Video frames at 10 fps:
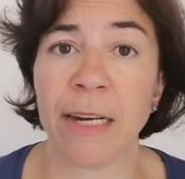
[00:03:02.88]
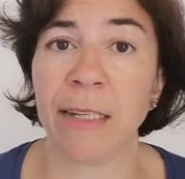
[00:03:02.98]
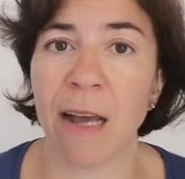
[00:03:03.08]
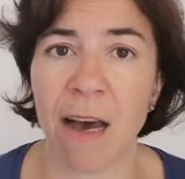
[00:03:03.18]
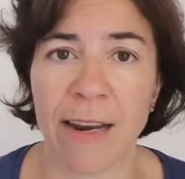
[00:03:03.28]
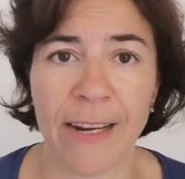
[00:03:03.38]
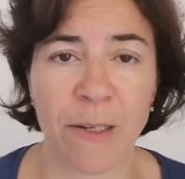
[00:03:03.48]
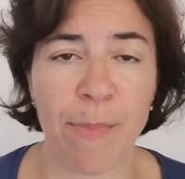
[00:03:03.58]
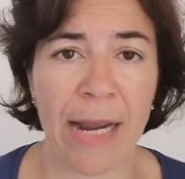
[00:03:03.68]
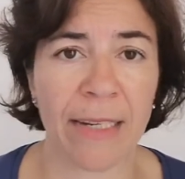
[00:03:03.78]
that is
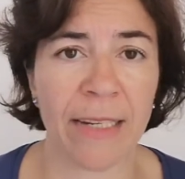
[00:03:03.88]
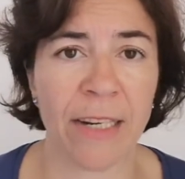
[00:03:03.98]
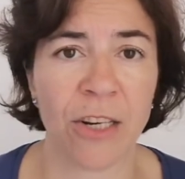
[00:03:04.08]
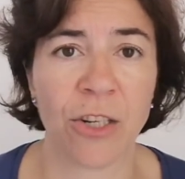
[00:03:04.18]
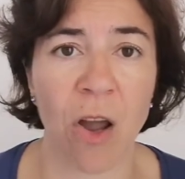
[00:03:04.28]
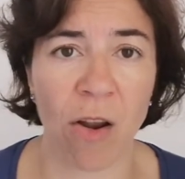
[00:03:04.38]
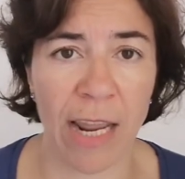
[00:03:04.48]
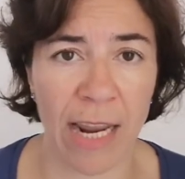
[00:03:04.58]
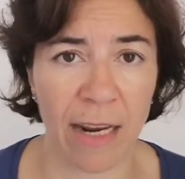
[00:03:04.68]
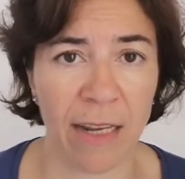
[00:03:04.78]
unexpected,
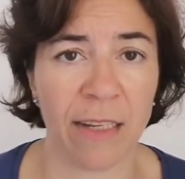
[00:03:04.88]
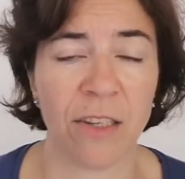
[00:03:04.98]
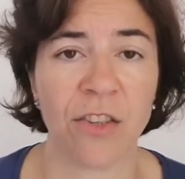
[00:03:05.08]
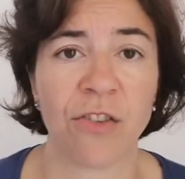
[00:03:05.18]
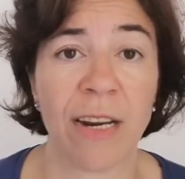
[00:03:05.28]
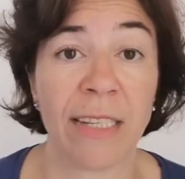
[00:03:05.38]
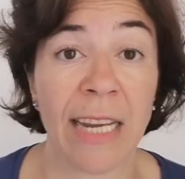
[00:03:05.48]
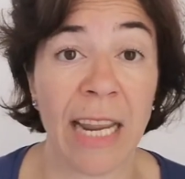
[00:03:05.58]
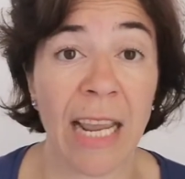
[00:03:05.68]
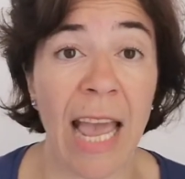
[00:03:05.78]
shocking,
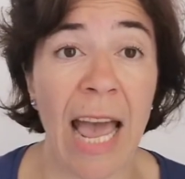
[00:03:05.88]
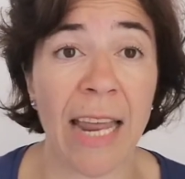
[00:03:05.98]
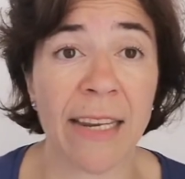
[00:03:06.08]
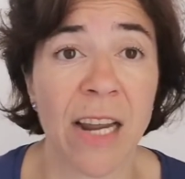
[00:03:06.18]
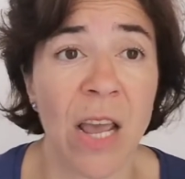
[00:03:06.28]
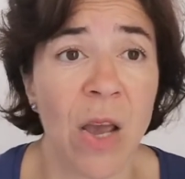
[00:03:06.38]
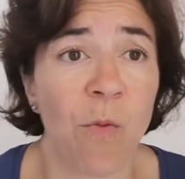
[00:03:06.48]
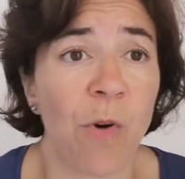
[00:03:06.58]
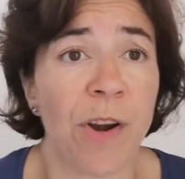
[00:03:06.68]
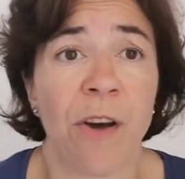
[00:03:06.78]
distressing, and
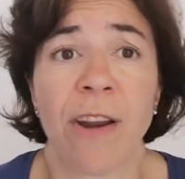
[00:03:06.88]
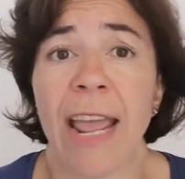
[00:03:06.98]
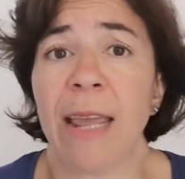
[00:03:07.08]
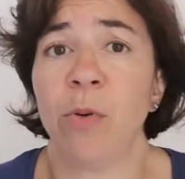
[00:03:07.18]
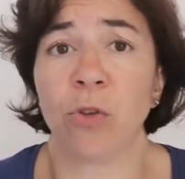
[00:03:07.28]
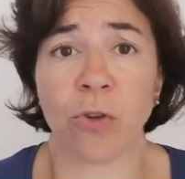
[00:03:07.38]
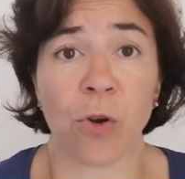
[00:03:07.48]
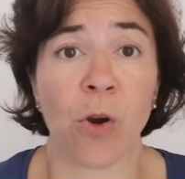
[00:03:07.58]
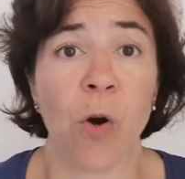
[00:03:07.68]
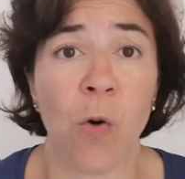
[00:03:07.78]
we're not able to
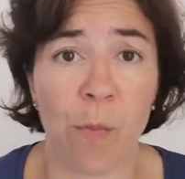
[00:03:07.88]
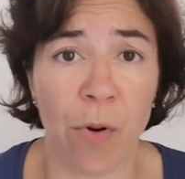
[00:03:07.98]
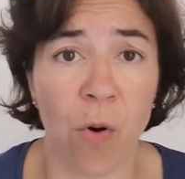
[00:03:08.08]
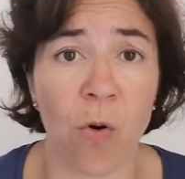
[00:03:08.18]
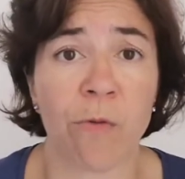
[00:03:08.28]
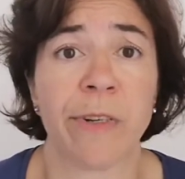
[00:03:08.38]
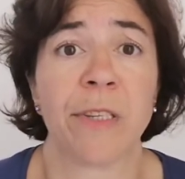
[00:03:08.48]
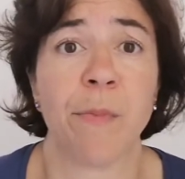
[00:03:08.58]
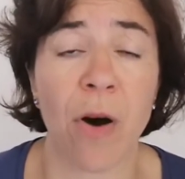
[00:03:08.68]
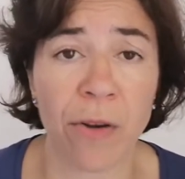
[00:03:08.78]
cope or
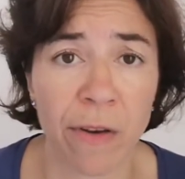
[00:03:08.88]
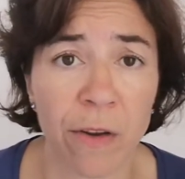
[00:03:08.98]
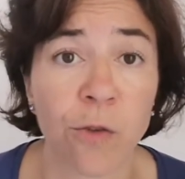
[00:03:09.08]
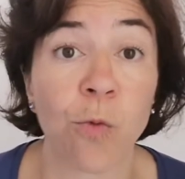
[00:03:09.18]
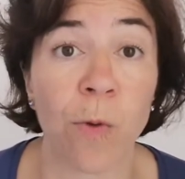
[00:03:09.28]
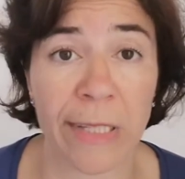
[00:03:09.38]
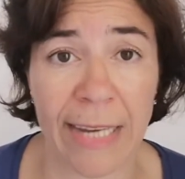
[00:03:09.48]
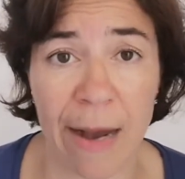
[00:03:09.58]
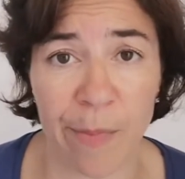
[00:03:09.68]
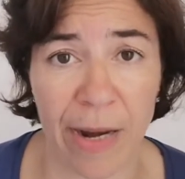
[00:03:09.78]
respond to what's
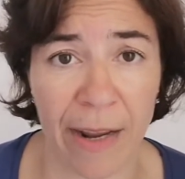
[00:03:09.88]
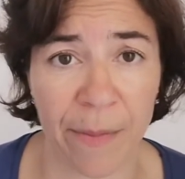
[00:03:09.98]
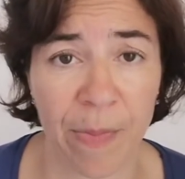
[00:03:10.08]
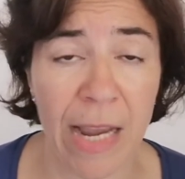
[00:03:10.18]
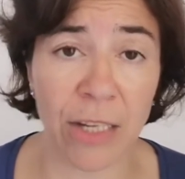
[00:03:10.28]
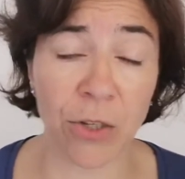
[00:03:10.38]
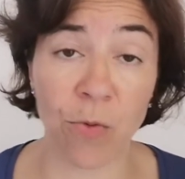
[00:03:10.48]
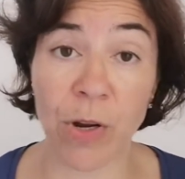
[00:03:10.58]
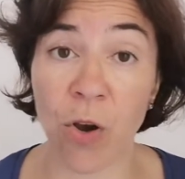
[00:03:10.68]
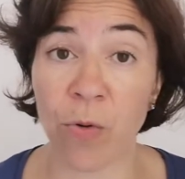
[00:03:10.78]
happening. And so
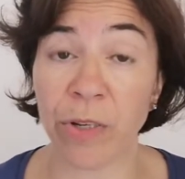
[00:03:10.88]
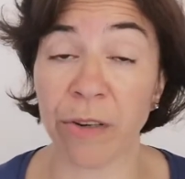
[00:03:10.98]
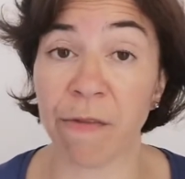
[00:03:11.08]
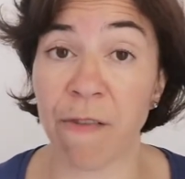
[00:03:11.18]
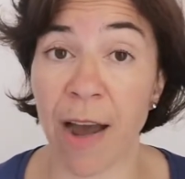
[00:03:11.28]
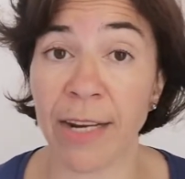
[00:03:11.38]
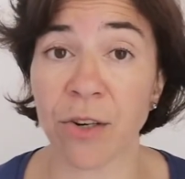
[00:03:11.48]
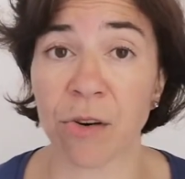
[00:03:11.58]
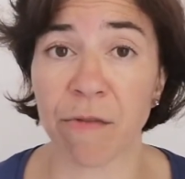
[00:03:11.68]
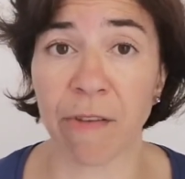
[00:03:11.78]
we go into fight
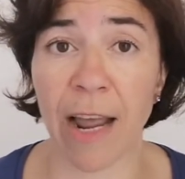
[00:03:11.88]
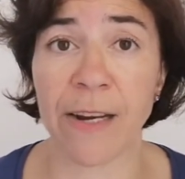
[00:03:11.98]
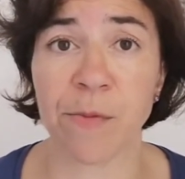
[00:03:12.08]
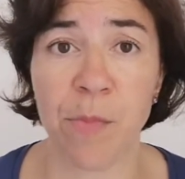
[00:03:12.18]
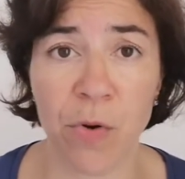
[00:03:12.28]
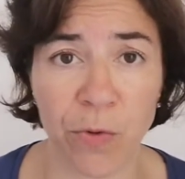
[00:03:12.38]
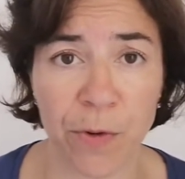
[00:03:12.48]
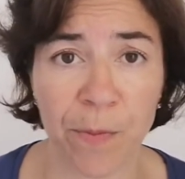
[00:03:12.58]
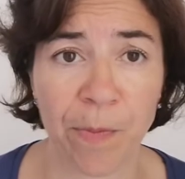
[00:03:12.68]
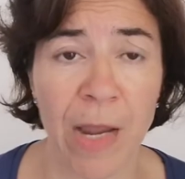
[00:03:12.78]
or flight mode.
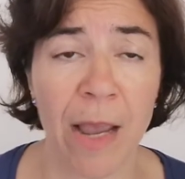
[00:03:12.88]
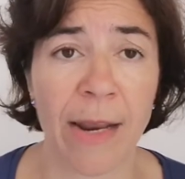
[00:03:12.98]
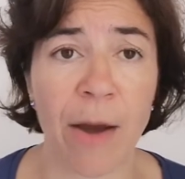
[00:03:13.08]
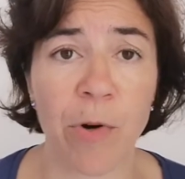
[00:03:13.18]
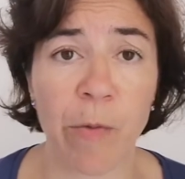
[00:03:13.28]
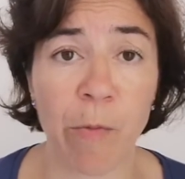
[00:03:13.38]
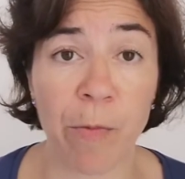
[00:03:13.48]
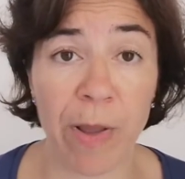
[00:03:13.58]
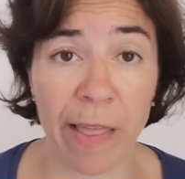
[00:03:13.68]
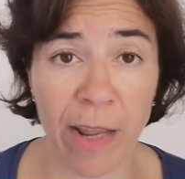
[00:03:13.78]
Now,
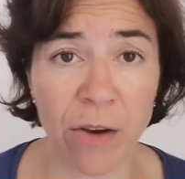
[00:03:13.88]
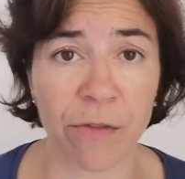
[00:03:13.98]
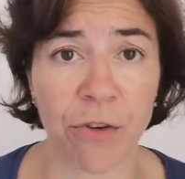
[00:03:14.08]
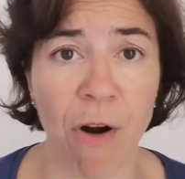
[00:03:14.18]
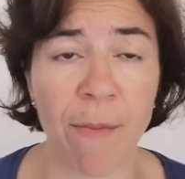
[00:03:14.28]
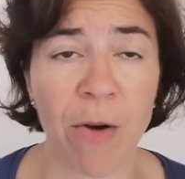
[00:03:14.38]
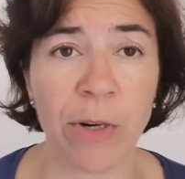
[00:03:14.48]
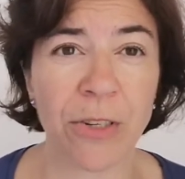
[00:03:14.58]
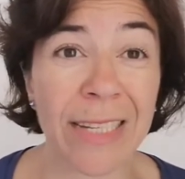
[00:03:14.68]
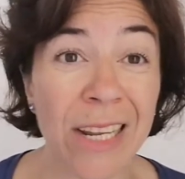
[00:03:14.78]
when we think of trauma,
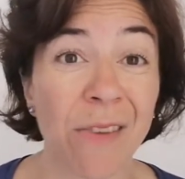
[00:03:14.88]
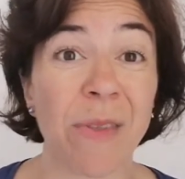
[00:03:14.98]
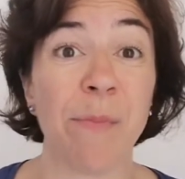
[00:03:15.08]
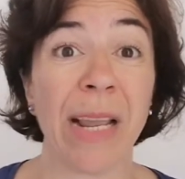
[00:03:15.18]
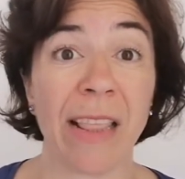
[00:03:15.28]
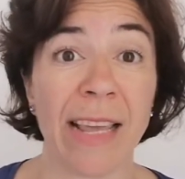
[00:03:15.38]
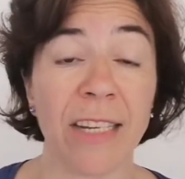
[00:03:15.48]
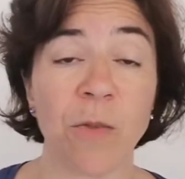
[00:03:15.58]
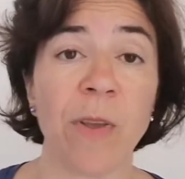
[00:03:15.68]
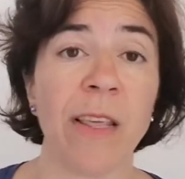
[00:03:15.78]
we just think of the big
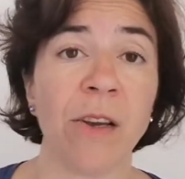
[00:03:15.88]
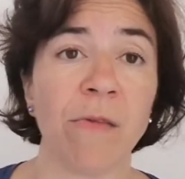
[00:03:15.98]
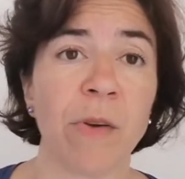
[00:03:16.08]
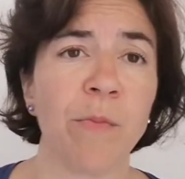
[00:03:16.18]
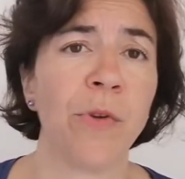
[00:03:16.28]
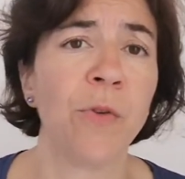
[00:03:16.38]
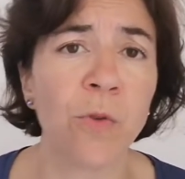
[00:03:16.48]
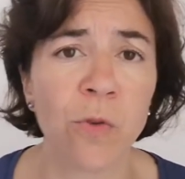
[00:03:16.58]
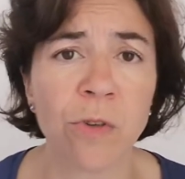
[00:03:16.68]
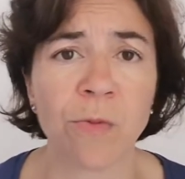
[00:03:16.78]
things. We think of
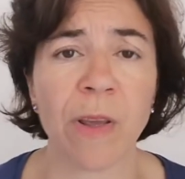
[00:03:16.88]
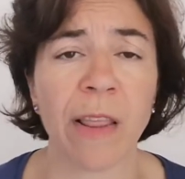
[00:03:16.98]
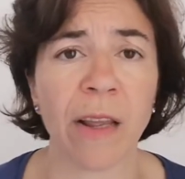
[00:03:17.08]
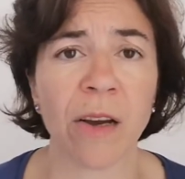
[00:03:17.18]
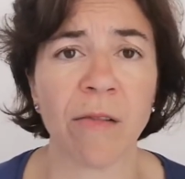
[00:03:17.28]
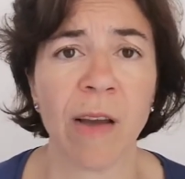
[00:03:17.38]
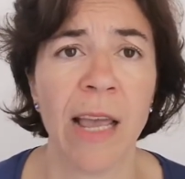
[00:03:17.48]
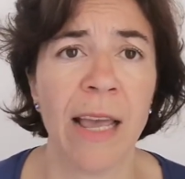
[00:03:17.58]
abuse, we think of